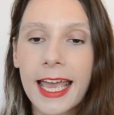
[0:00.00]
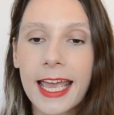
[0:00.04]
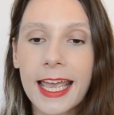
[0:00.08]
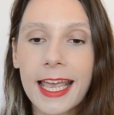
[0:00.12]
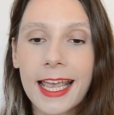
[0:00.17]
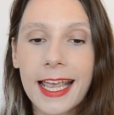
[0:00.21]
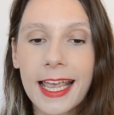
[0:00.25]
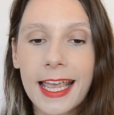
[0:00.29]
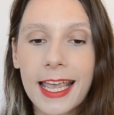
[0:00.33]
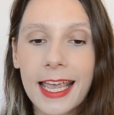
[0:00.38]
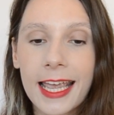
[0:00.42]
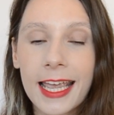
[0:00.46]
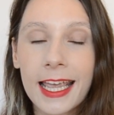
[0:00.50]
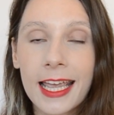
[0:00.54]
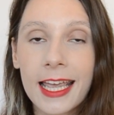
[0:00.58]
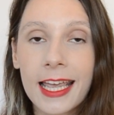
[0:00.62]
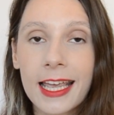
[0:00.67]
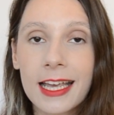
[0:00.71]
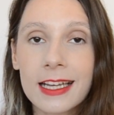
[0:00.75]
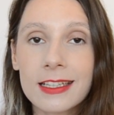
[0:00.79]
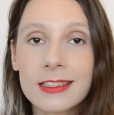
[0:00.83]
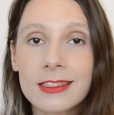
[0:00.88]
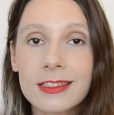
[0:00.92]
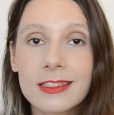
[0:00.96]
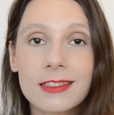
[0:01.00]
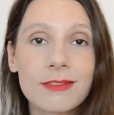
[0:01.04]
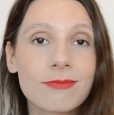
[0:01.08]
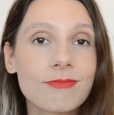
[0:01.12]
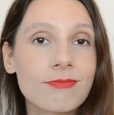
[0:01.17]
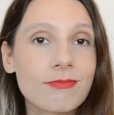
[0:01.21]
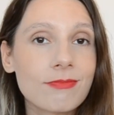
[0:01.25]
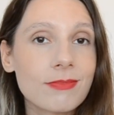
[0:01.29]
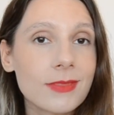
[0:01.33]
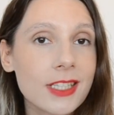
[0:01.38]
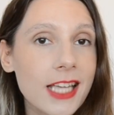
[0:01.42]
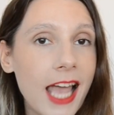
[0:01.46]
And
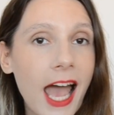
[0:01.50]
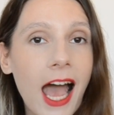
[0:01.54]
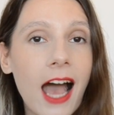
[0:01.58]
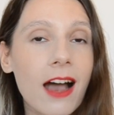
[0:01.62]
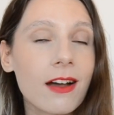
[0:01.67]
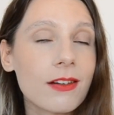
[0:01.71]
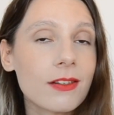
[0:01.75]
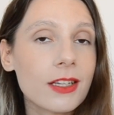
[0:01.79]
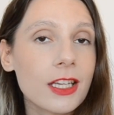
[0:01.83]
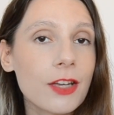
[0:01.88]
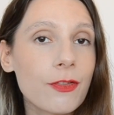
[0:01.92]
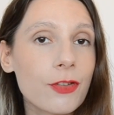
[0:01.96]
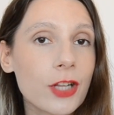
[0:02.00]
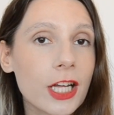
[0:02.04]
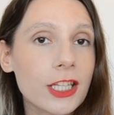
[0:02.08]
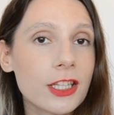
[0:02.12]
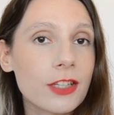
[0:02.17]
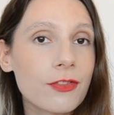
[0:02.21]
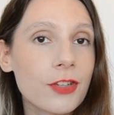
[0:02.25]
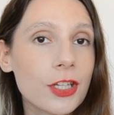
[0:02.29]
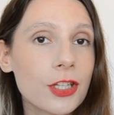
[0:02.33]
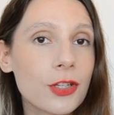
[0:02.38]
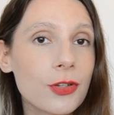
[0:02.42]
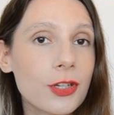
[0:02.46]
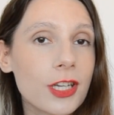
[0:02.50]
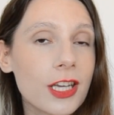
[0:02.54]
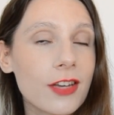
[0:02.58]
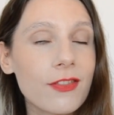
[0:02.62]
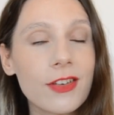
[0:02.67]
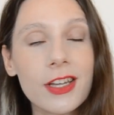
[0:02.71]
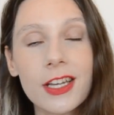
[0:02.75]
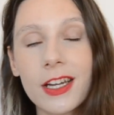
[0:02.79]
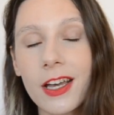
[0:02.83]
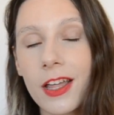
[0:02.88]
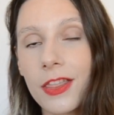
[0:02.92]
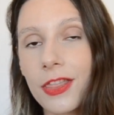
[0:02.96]
yeah, if you like the video, give
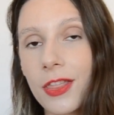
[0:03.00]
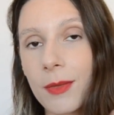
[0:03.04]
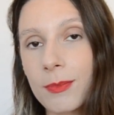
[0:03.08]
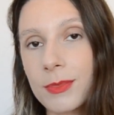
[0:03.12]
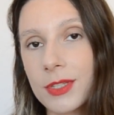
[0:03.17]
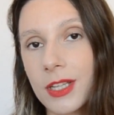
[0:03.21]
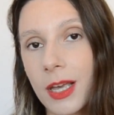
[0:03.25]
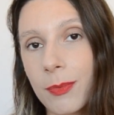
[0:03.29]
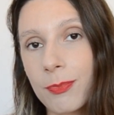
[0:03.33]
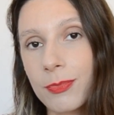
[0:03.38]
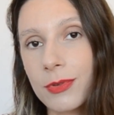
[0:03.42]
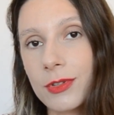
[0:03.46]
it a thumbs up,